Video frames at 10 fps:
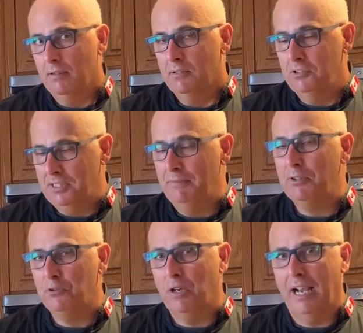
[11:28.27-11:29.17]
just give it
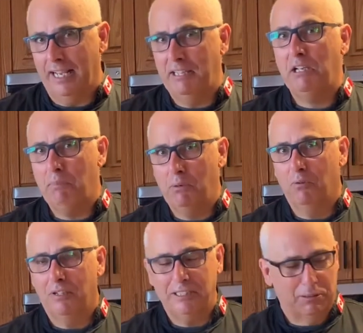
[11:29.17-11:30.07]
a try. I think you'd be
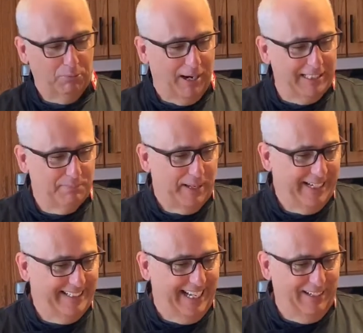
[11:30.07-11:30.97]
really surprised by
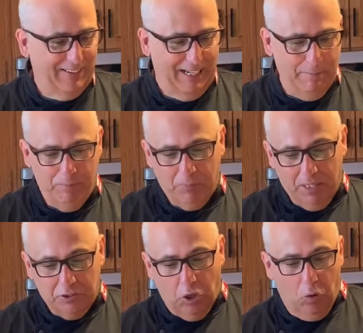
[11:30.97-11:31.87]
it in that, okay?
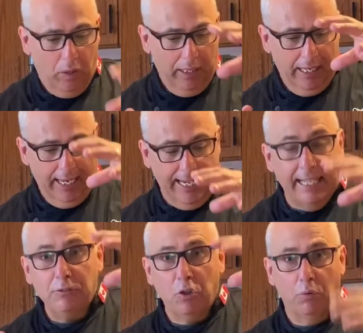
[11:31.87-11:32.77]
So
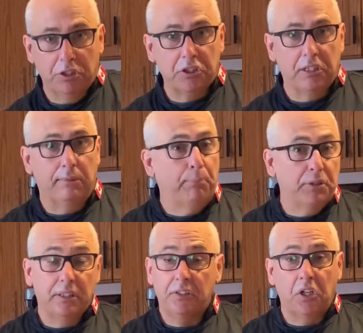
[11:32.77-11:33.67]
again, we're just gonna
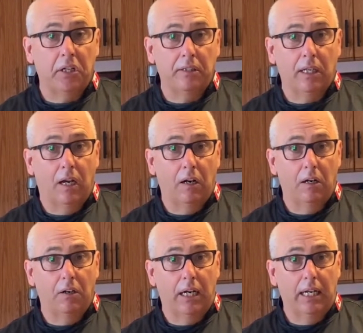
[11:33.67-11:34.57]
put this on
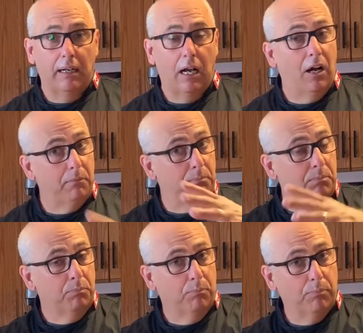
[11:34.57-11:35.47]
on
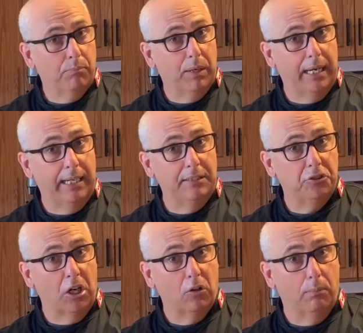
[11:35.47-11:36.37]
my
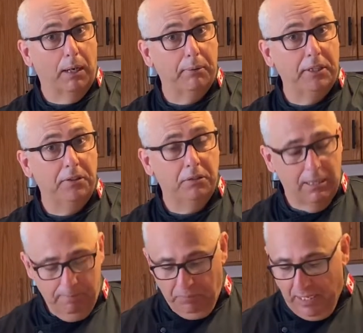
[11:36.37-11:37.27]
charcoal barbecue.
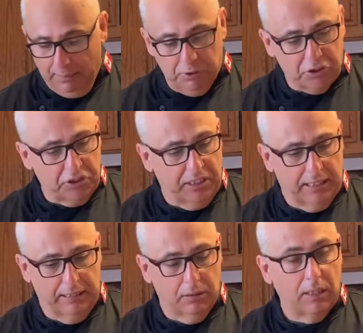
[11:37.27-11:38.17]
I'm just
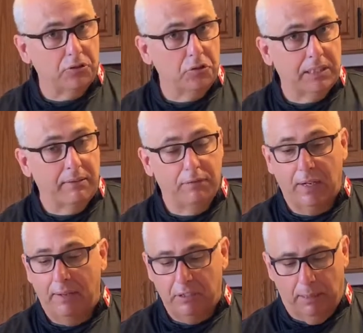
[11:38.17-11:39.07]
gonna
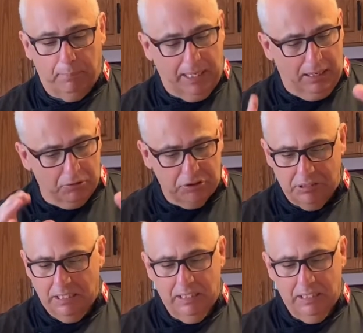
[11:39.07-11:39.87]
275, a couple hours,